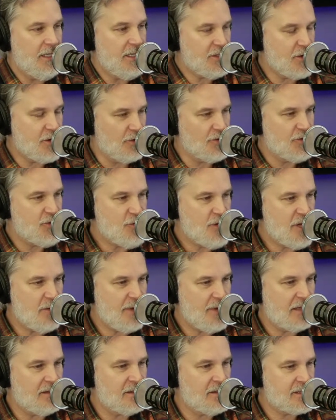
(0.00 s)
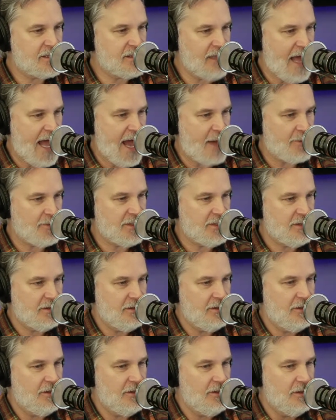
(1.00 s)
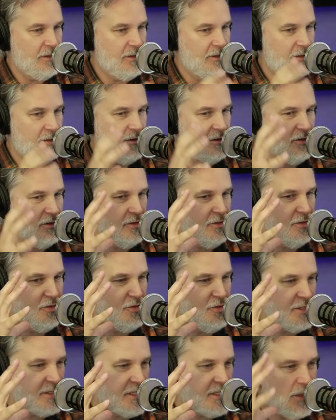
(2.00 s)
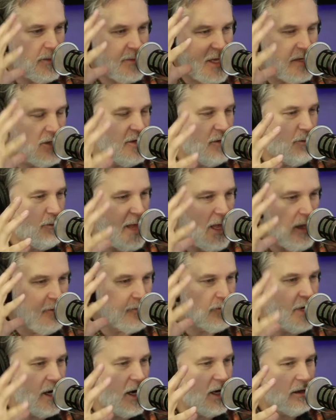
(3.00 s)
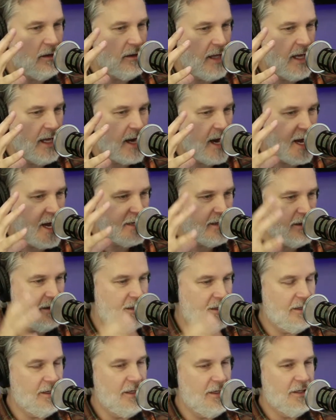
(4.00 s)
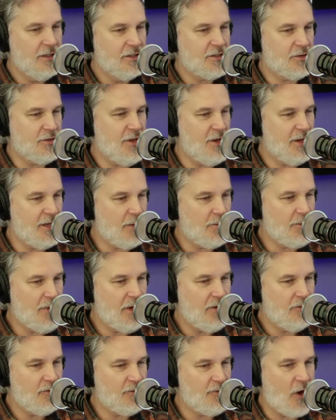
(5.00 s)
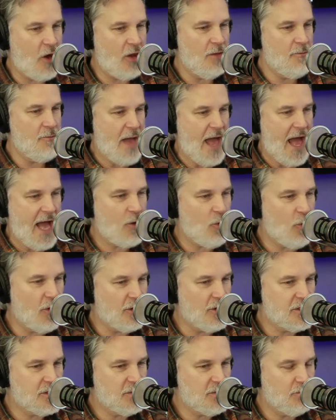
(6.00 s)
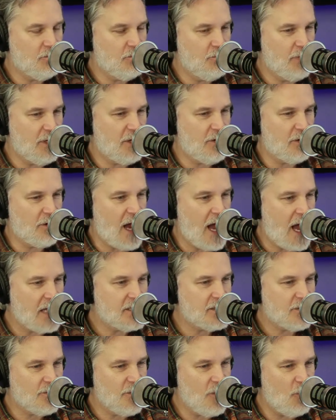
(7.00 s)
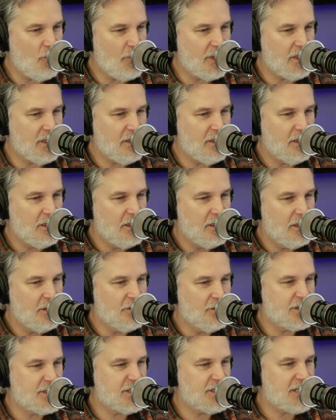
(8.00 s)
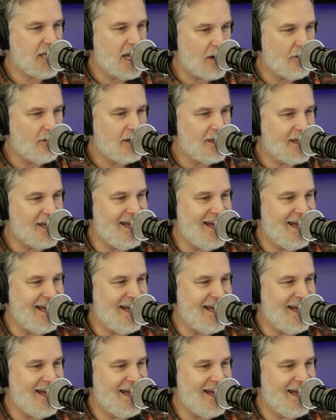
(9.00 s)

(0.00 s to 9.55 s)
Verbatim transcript: These girls, you keep getting slapped. You just keep getting your bell rung, like on. So you end up falling backwards, but your eyes are open. You're staring.